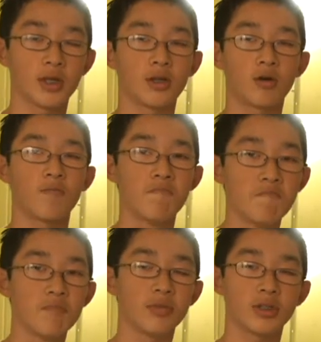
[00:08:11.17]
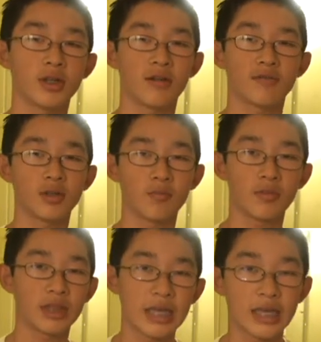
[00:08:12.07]
you know, instead of
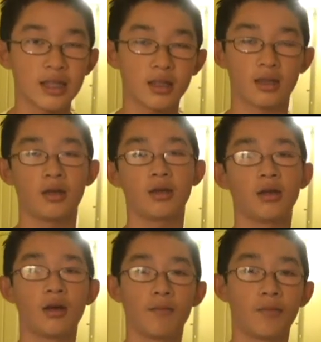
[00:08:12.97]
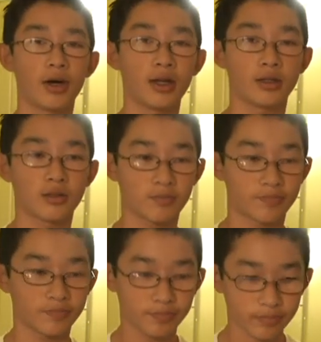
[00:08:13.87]
something.
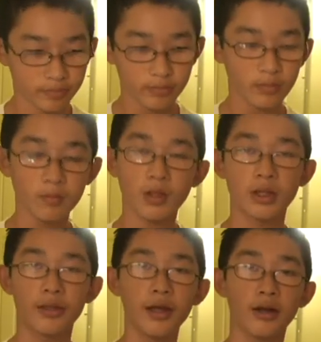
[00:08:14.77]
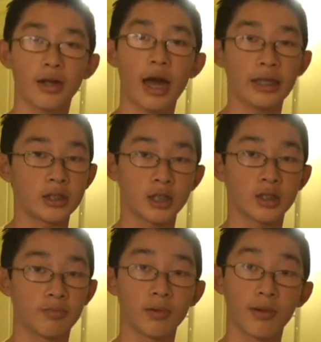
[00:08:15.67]
But there, I
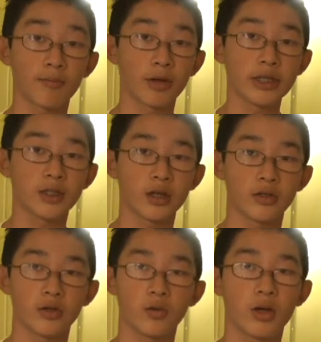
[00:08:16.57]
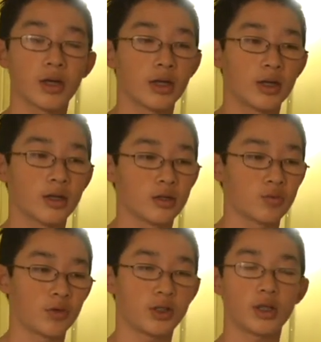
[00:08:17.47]
just spilled my brains on you,
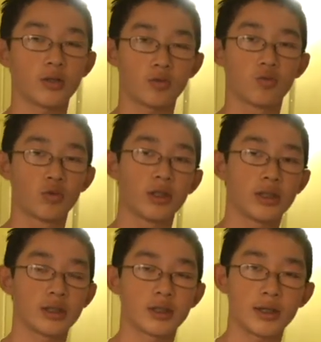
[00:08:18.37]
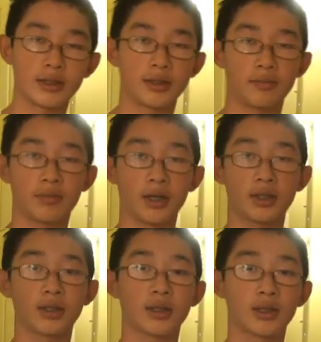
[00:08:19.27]
which sounds really disgusting,
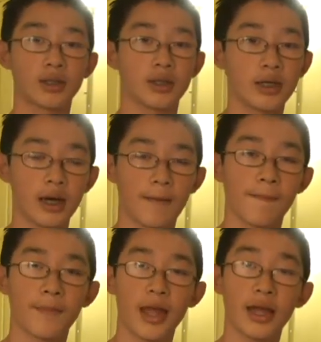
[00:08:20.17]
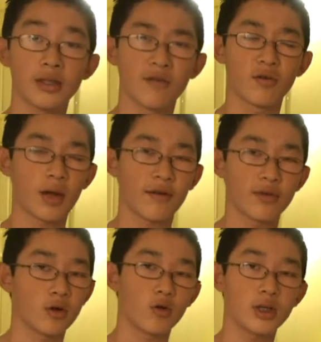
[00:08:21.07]
but yeah. And if you
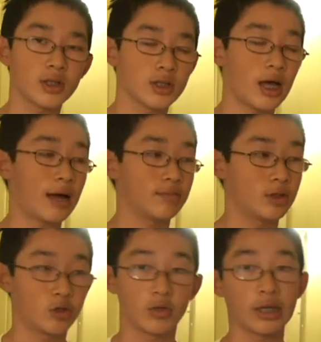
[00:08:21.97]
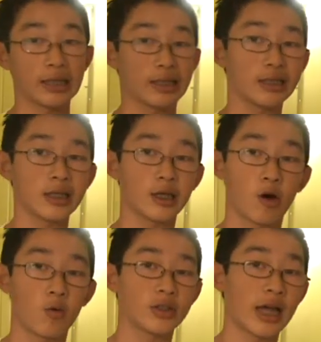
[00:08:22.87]
haven't noticed, I'm shooting at this
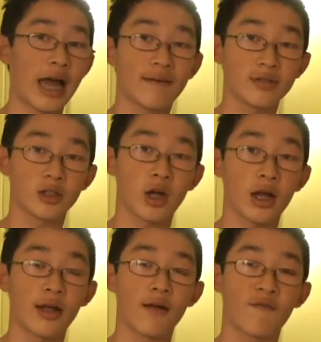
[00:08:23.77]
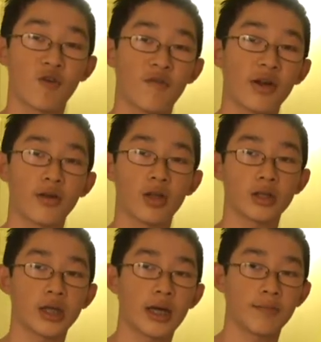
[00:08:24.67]
angle, which I haven't shot for a very
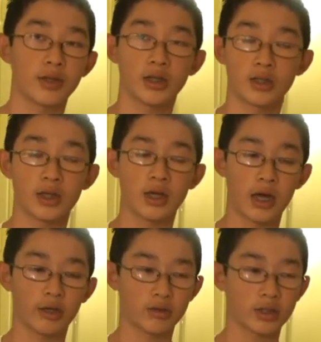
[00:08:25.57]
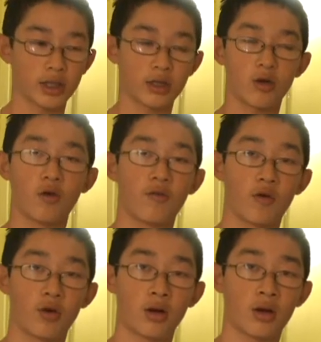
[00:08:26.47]
long time, because I use this angle
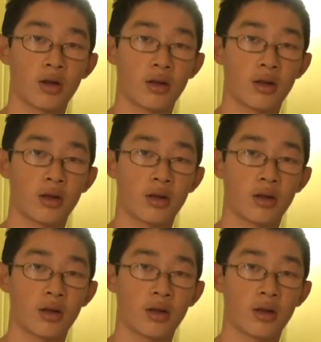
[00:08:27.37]
for